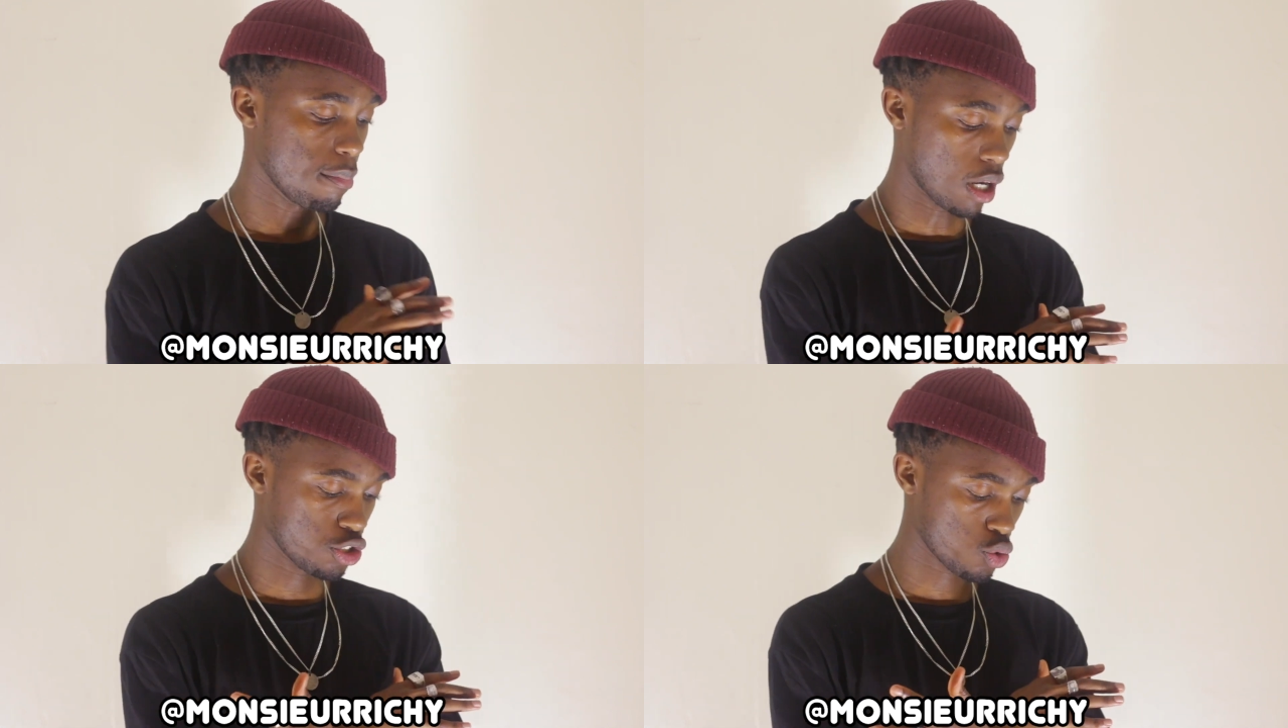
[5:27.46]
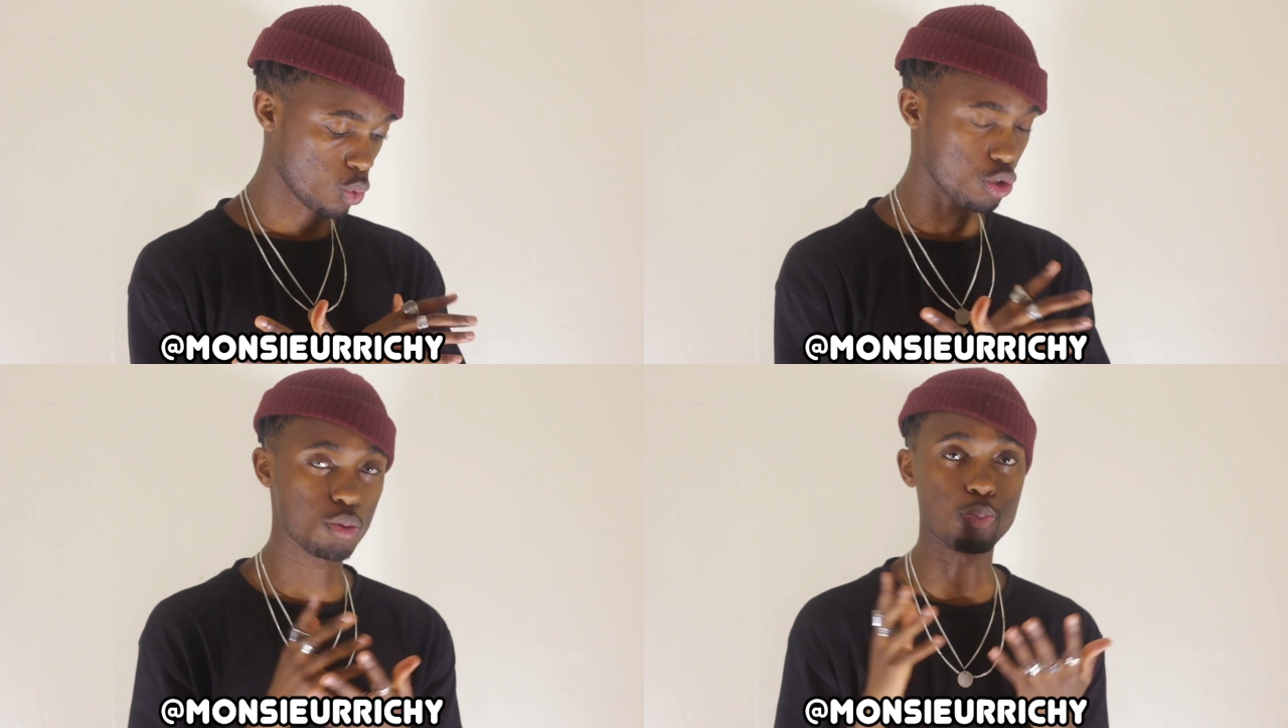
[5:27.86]
but I just
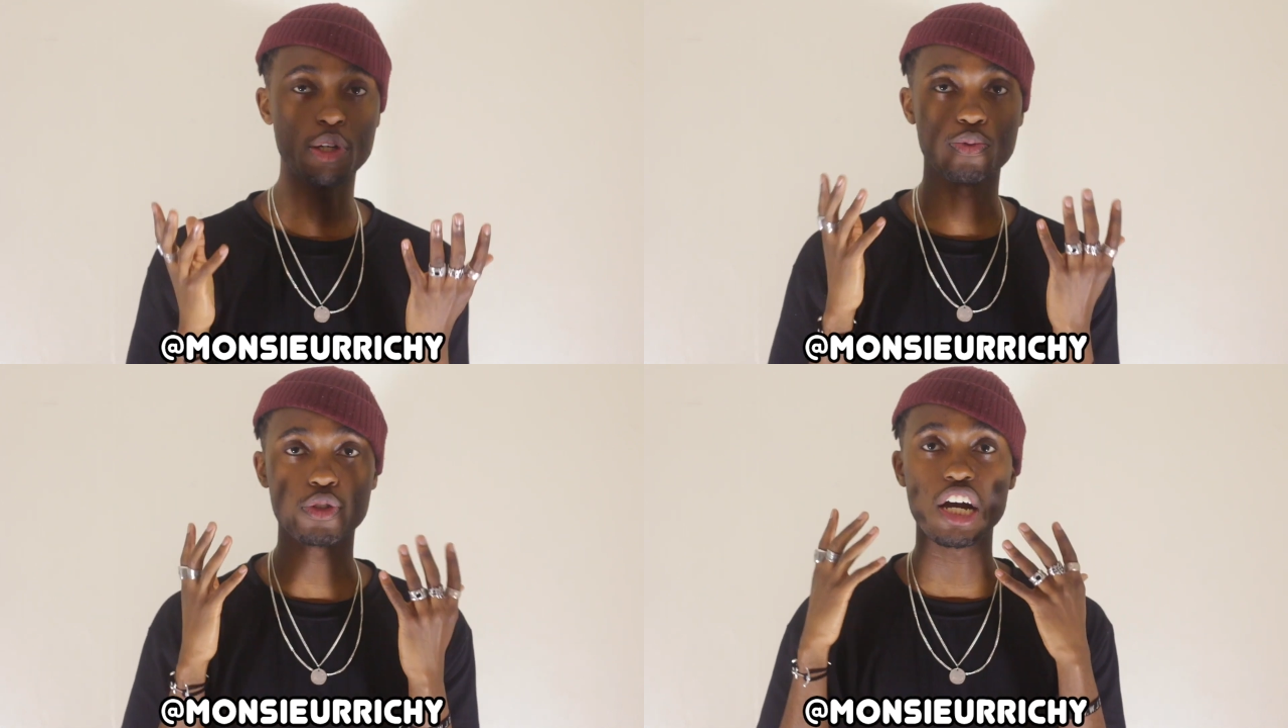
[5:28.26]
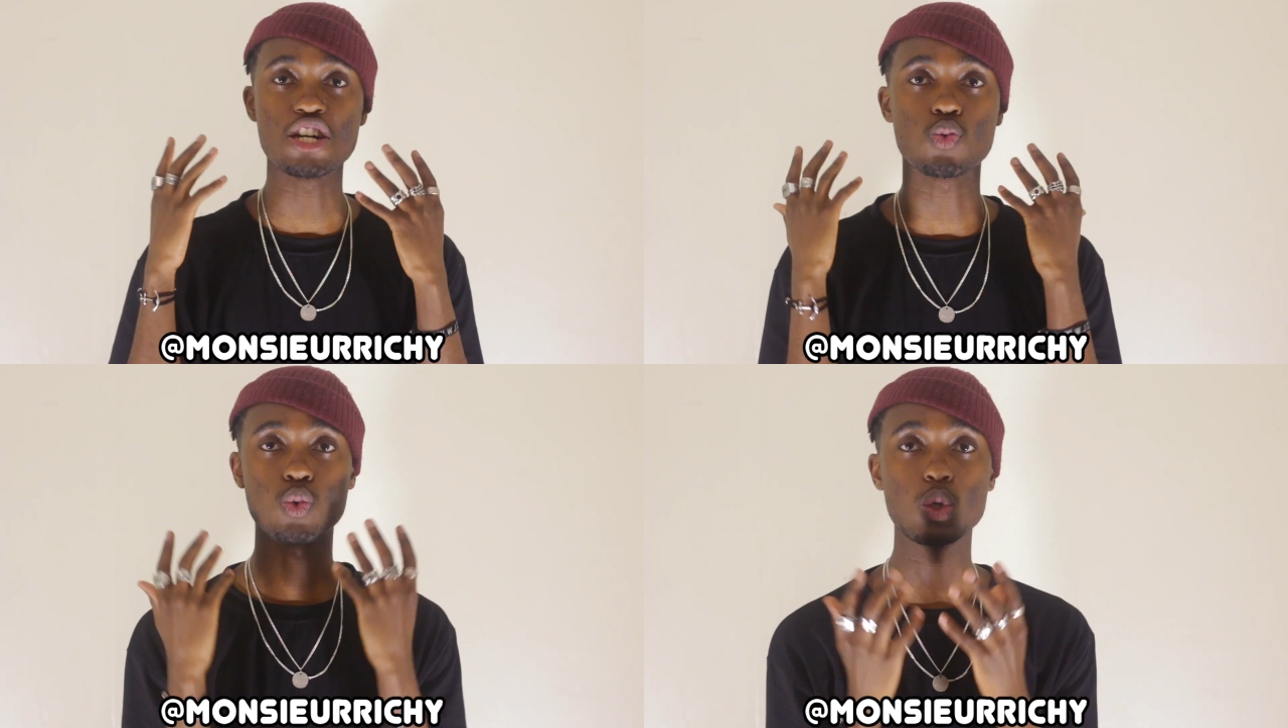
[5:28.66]
wanted to brief you
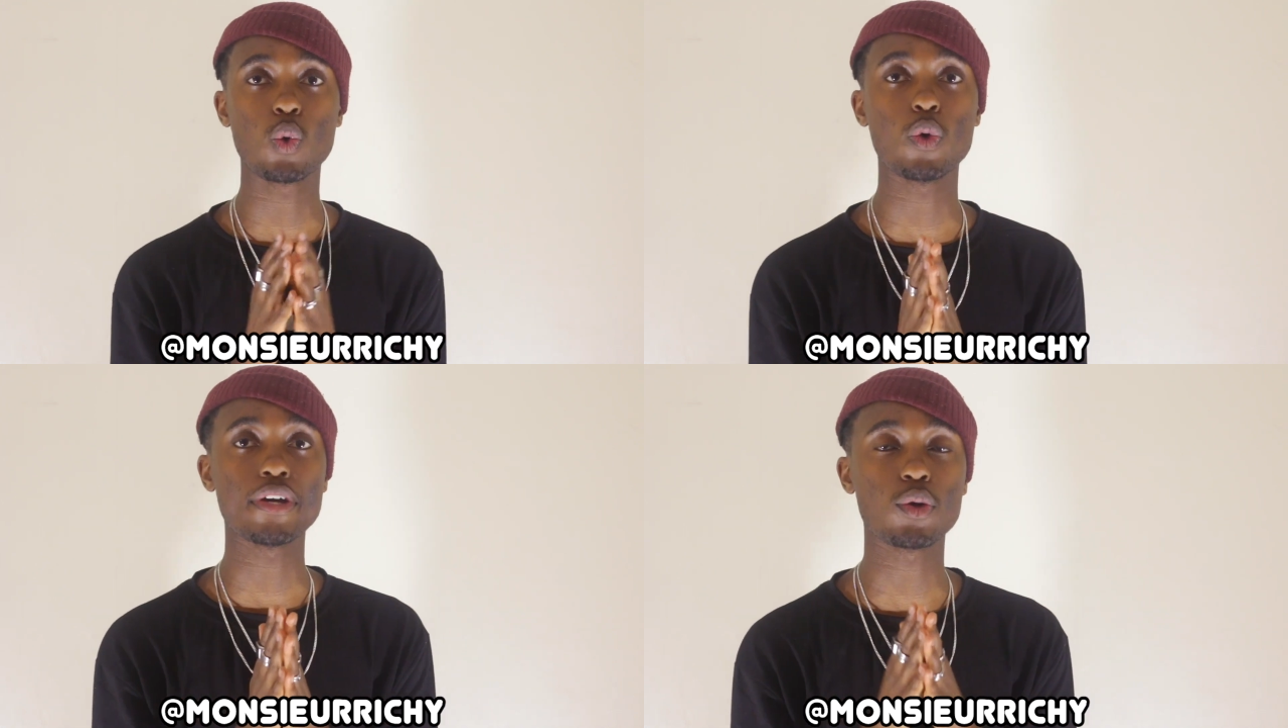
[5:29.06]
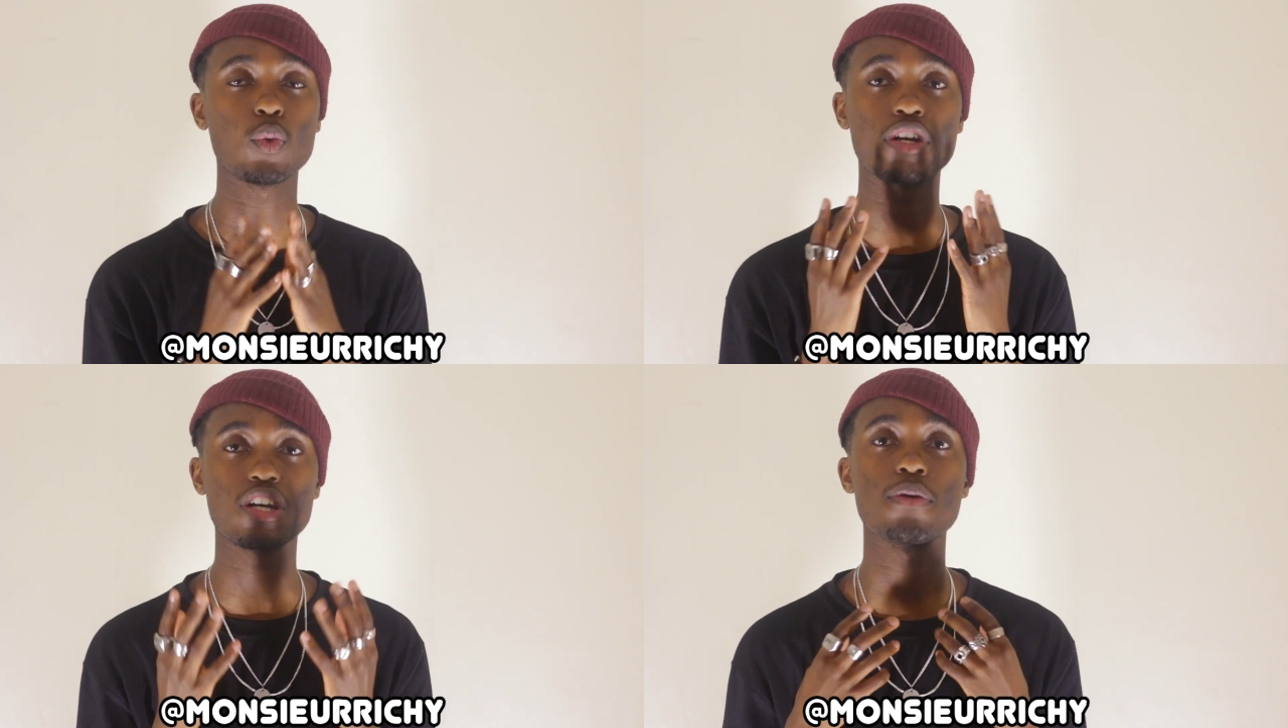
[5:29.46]
guys real quick
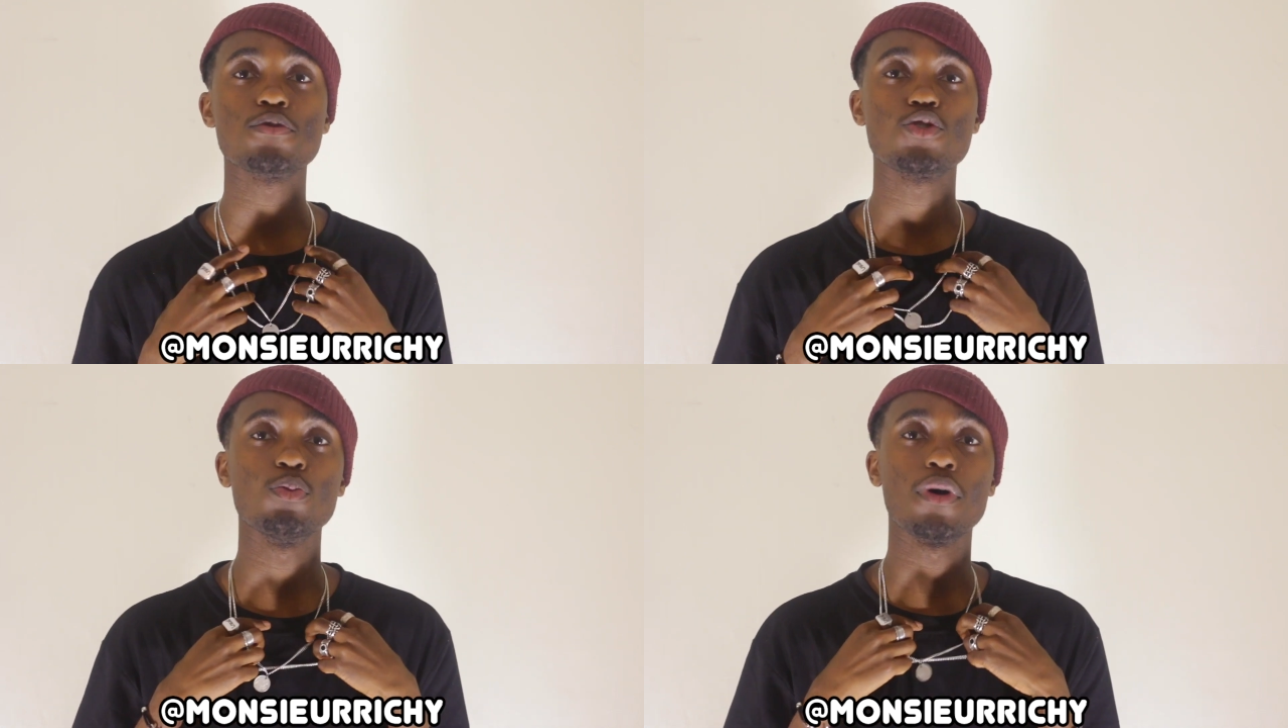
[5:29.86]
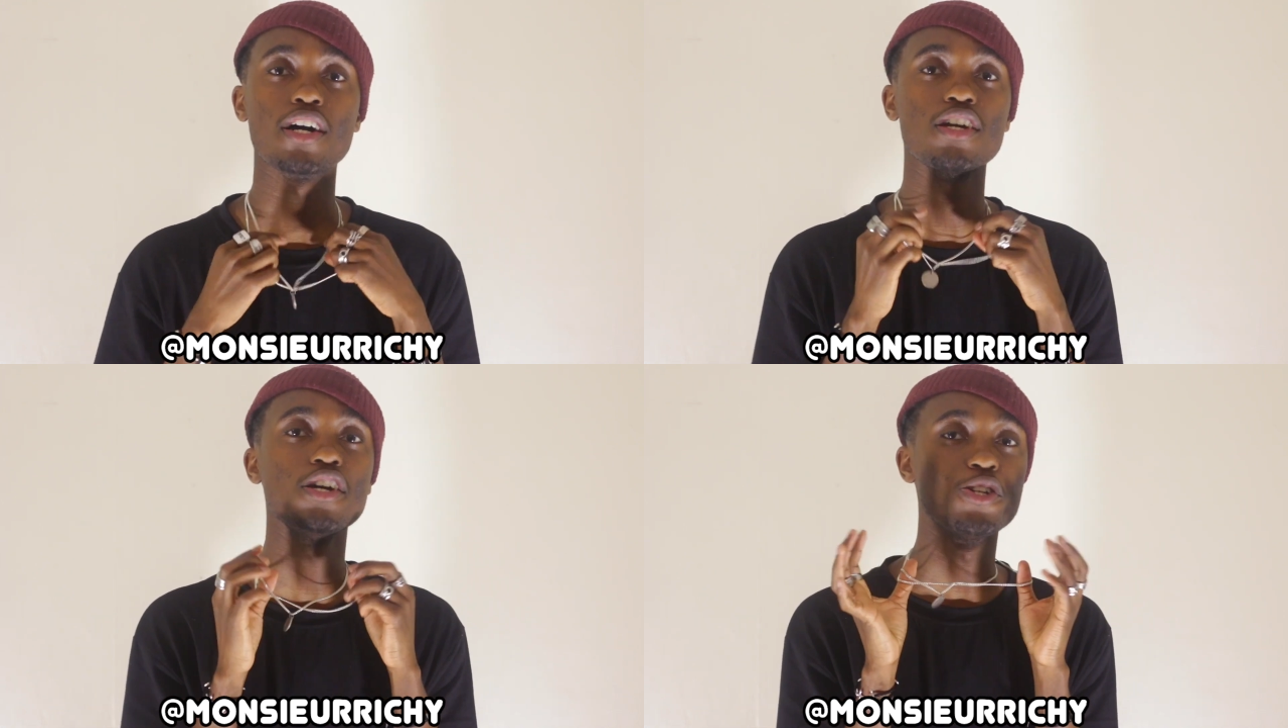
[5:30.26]
when it comes to
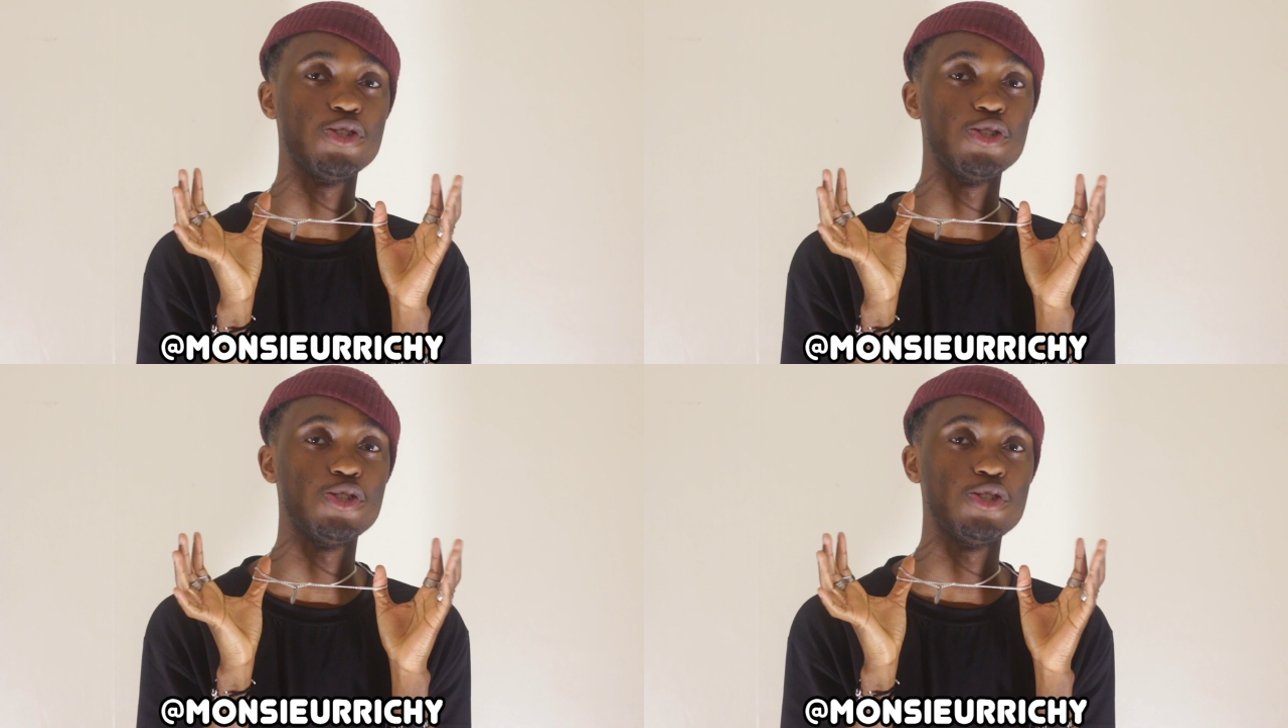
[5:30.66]
my